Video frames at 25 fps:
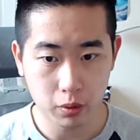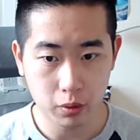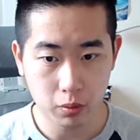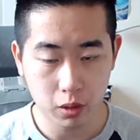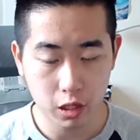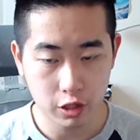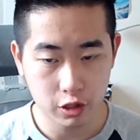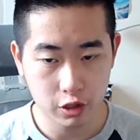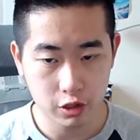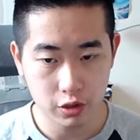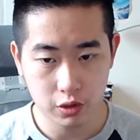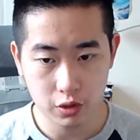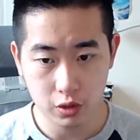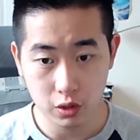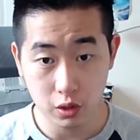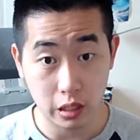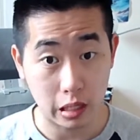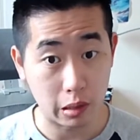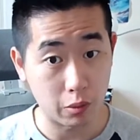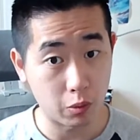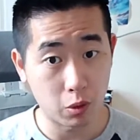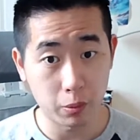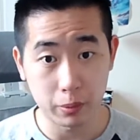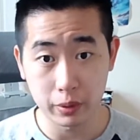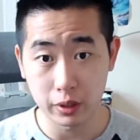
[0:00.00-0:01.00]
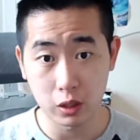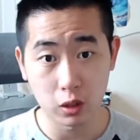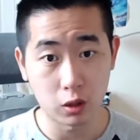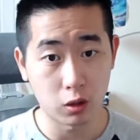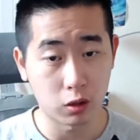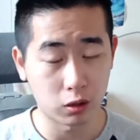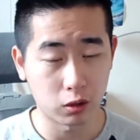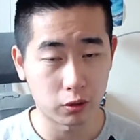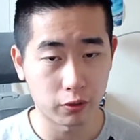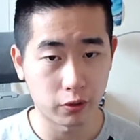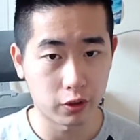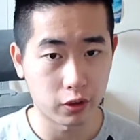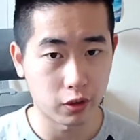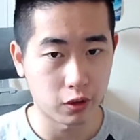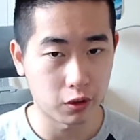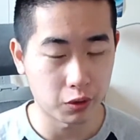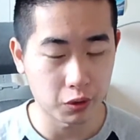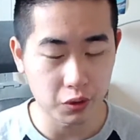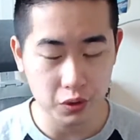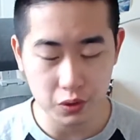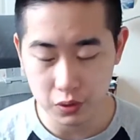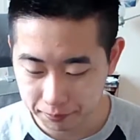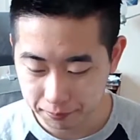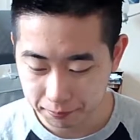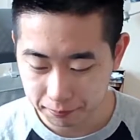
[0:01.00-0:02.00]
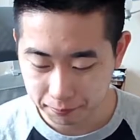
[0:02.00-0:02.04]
watches, so I will be going over those.